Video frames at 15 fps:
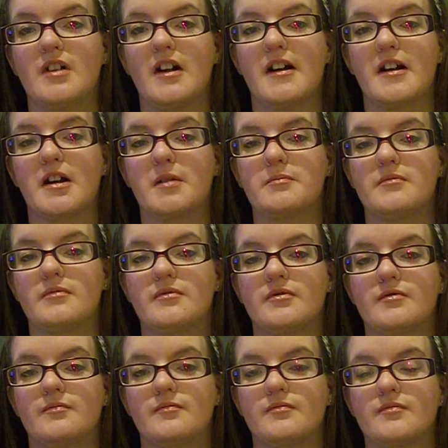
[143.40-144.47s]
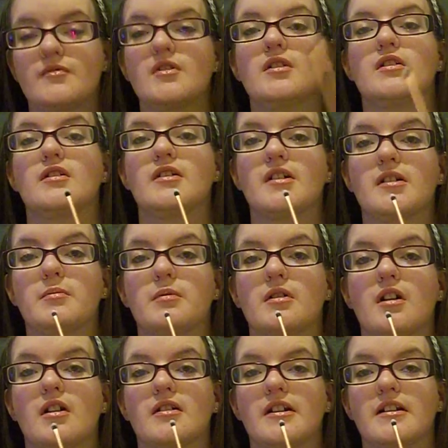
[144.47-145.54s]
you can put
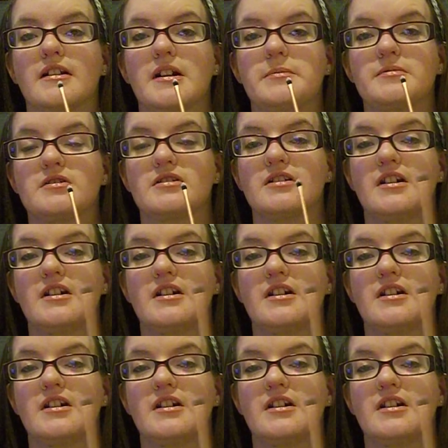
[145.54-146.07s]
on your lips.